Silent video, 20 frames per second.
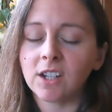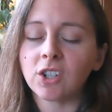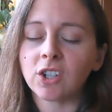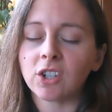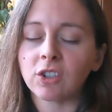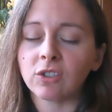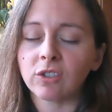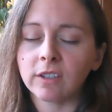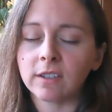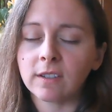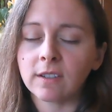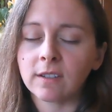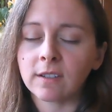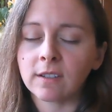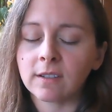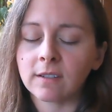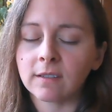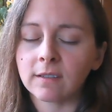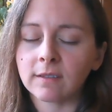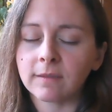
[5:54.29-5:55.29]
shoulds.
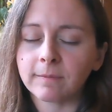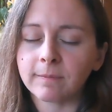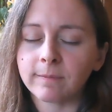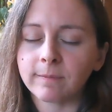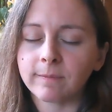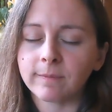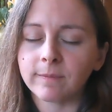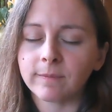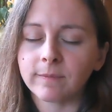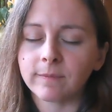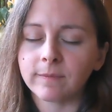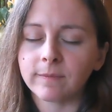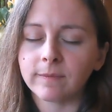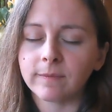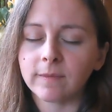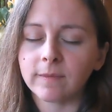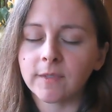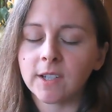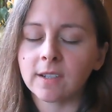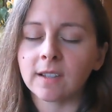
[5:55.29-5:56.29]

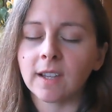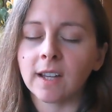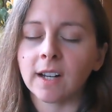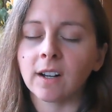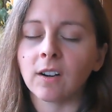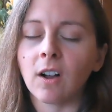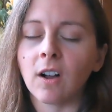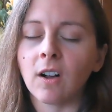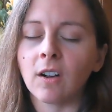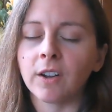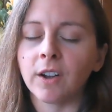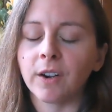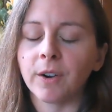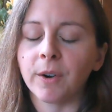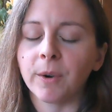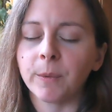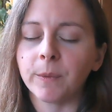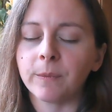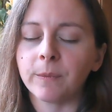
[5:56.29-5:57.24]
Just let it all go.